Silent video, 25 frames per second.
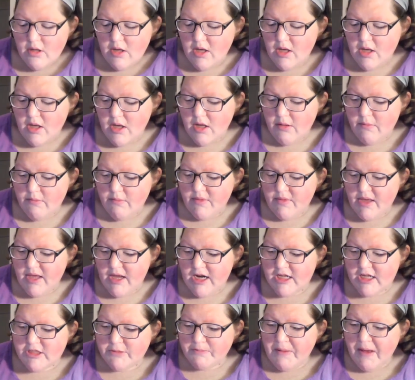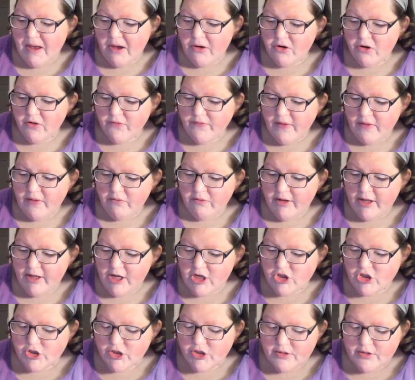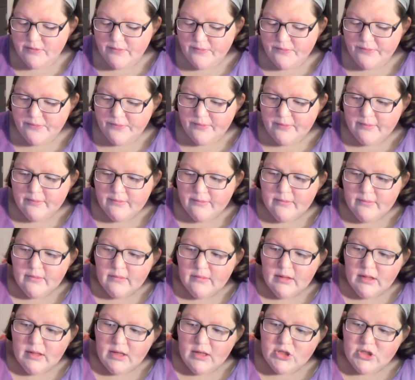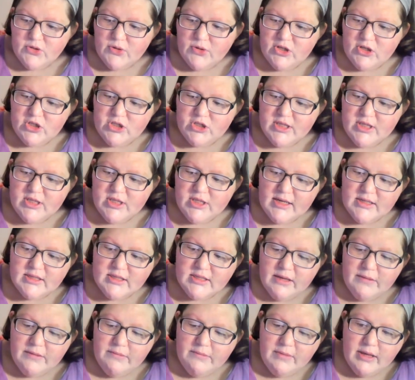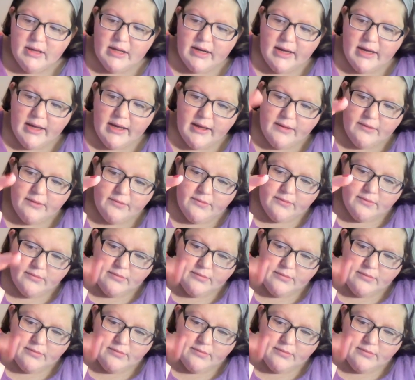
And it's powder foundation. So I just take some and I